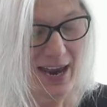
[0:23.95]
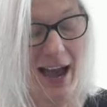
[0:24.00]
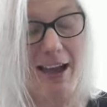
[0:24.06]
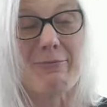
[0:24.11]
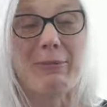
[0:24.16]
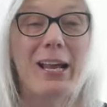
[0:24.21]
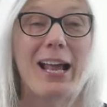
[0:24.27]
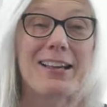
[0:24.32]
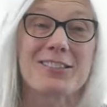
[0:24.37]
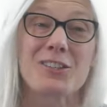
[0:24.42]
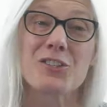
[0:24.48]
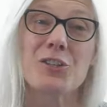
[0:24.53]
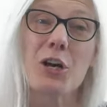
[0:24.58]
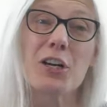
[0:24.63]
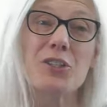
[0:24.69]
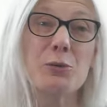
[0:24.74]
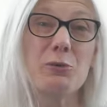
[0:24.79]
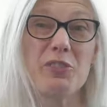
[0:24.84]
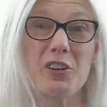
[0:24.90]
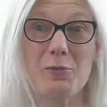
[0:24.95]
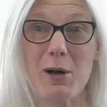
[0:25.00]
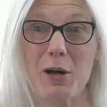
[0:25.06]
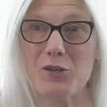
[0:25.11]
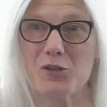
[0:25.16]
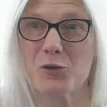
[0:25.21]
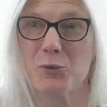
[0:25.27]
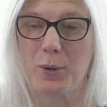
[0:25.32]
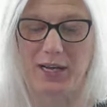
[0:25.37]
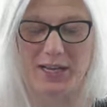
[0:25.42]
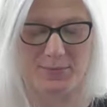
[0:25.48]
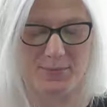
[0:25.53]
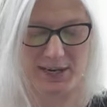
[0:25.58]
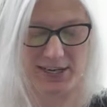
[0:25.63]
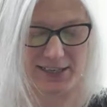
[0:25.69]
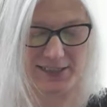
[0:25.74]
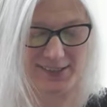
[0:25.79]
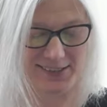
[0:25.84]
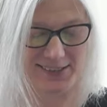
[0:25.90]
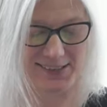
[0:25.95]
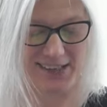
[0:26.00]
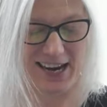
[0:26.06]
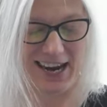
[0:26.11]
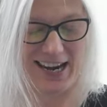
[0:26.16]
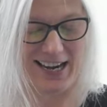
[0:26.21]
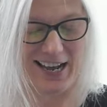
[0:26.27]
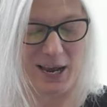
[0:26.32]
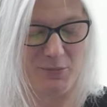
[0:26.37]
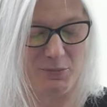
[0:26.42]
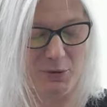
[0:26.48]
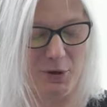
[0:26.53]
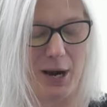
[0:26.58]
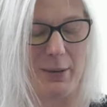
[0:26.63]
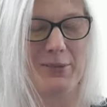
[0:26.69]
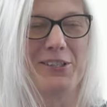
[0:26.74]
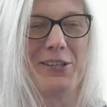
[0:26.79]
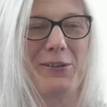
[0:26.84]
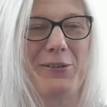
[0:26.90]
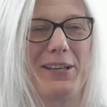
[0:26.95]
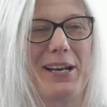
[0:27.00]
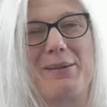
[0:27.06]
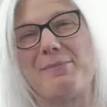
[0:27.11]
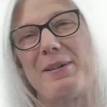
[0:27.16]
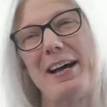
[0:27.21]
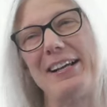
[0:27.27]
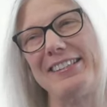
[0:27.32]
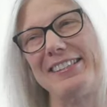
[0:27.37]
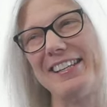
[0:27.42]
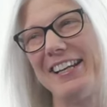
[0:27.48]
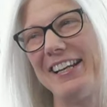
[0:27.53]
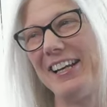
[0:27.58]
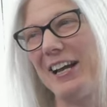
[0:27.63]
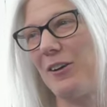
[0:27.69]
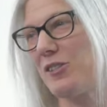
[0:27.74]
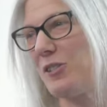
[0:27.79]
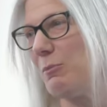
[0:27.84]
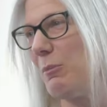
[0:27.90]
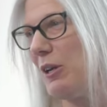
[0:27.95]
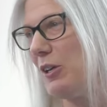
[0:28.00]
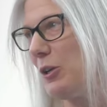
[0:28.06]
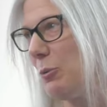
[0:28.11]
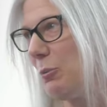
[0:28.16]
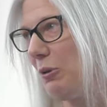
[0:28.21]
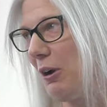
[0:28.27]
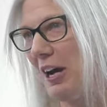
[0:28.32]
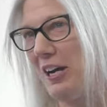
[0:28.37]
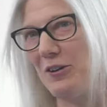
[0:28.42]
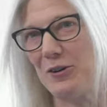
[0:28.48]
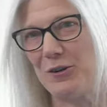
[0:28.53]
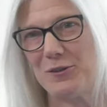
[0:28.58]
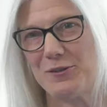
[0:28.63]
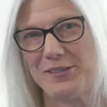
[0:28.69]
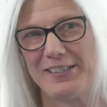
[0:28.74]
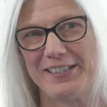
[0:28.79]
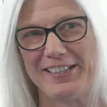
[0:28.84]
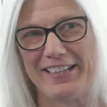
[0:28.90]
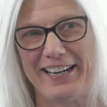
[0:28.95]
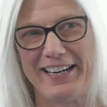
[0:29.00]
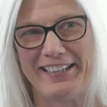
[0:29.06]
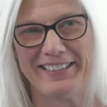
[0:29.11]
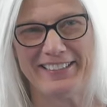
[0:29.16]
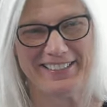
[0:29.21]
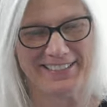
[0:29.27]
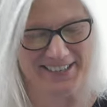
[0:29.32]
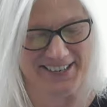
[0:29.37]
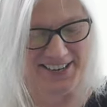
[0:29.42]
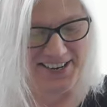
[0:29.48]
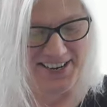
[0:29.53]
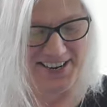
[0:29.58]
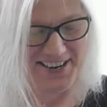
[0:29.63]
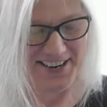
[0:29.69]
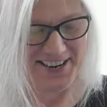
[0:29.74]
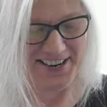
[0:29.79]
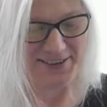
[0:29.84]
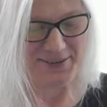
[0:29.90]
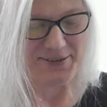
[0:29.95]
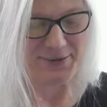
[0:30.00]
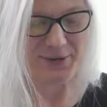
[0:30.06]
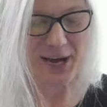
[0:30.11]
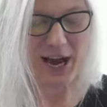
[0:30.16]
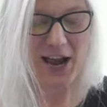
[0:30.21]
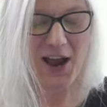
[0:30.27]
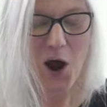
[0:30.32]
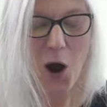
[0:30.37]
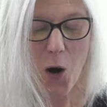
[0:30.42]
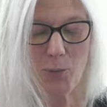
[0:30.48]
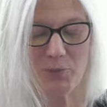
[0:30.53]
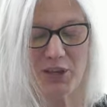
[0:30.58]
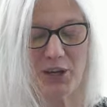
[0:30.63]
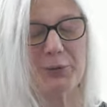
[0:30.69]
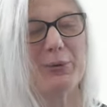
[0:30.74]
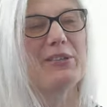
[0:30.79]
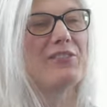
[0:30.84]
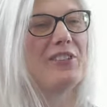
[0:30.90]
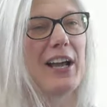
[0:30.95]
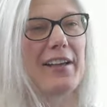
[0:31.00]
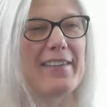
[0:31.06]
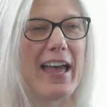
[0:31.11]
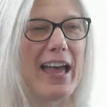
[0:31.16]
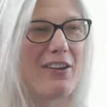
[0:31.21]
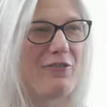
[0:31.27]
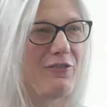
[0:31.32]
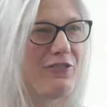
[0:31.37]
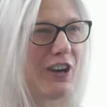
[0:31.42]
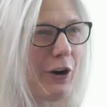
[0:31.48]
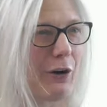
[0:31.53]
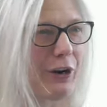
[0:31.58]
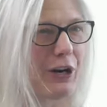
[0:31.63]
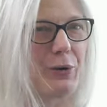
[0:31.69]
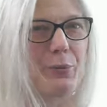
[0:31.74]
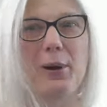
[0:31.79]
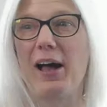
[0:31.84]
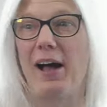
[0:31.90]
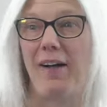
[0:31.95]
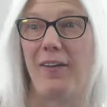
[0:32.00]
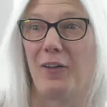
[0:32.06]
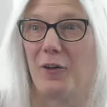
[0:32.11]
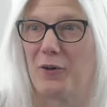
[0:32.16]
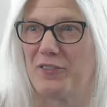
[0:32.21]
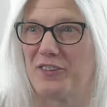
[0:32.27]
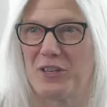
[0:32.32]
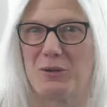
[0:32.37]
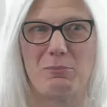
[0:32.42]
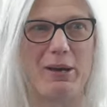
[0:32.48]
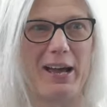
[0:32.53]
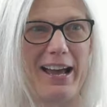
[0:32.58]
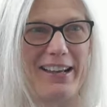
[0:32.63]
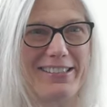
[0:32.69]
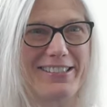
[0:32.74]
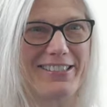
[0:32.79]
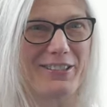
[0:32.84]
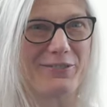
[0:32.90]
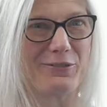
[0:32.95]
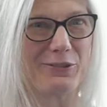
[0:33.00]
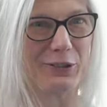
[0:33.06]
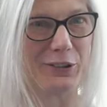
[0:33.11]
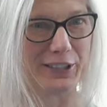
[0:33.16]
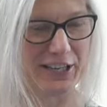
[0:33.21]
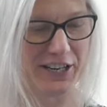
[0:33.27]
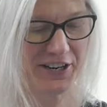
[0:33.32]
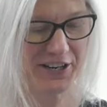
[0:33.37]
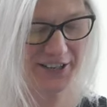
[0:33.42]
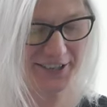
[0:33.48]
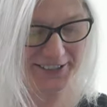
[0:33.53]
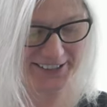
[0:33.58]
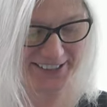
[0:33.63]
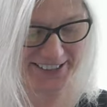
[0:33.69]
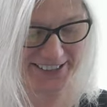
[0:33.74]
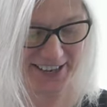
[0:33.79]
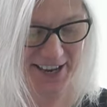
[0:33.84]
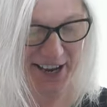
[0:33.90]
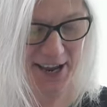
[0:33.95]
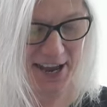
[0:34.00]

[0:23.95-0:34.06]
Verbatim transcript: I've been asked to talk to you for about 20 minutes, and I promise you that I'm not setting out to make your brain hurt today. I hope that we've done that very well over the past several years.